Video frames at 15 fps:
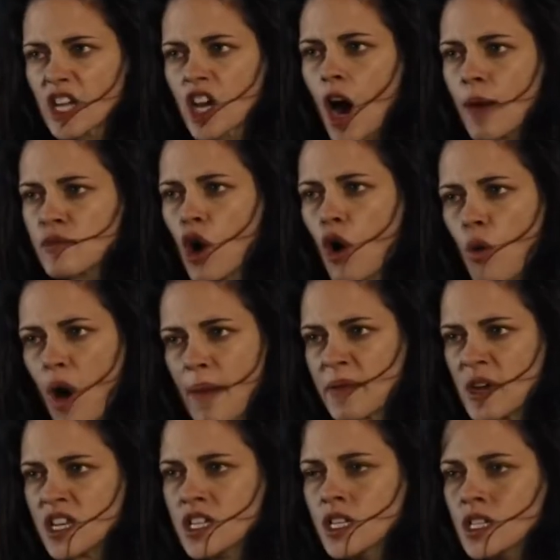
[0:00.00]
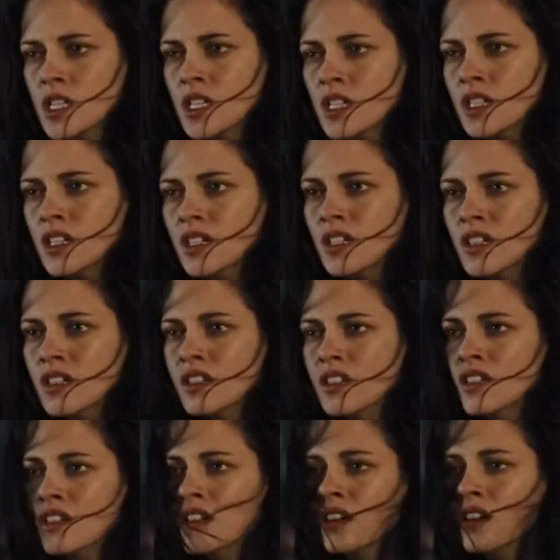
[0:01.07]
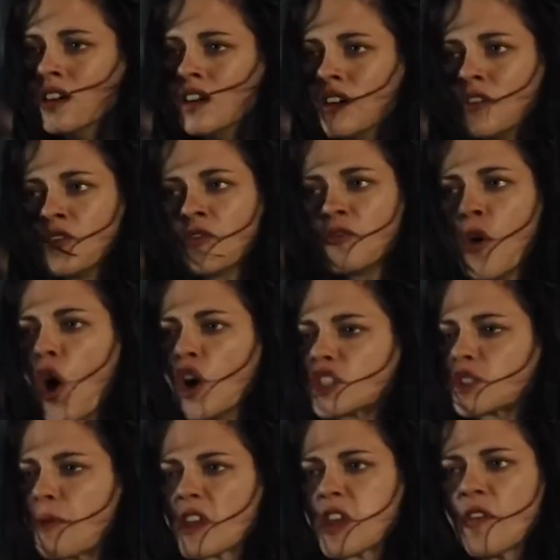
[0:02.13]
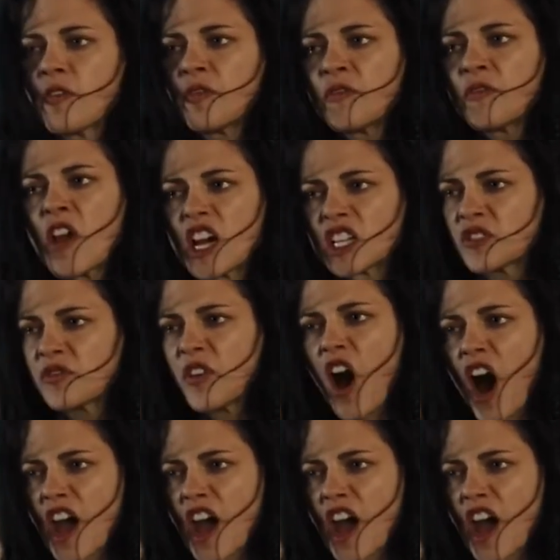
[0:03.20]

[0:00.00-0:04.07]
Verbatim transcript: in this and becomes a military leader in the third act before taking her place as queen.